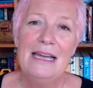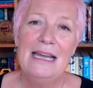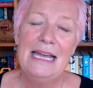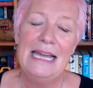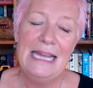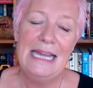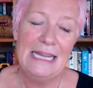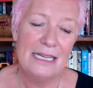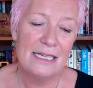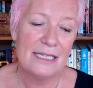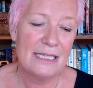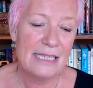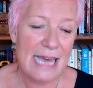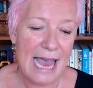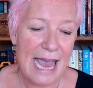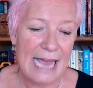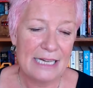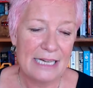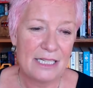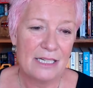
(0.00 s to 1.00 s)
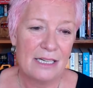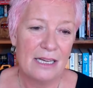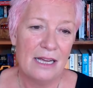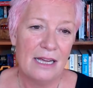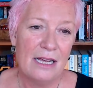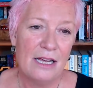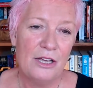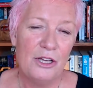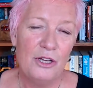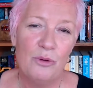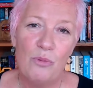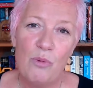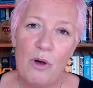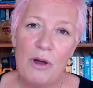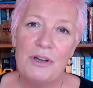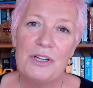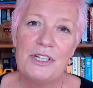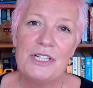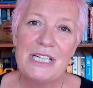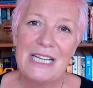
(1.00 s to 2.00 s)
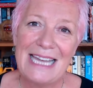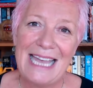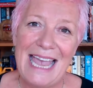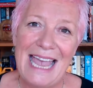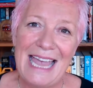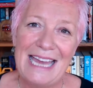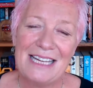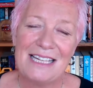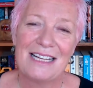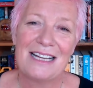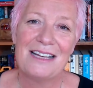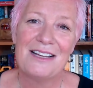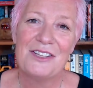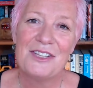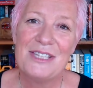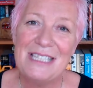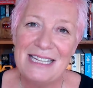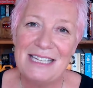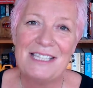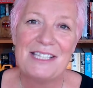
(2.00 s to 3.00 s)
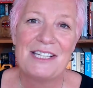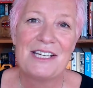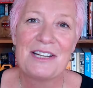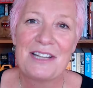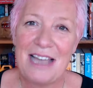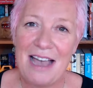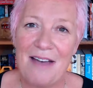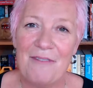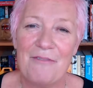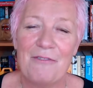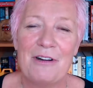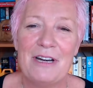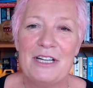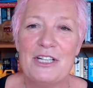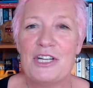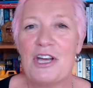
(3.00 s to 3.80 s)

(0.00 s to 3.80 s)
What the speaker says: is that you want to get consistent coverage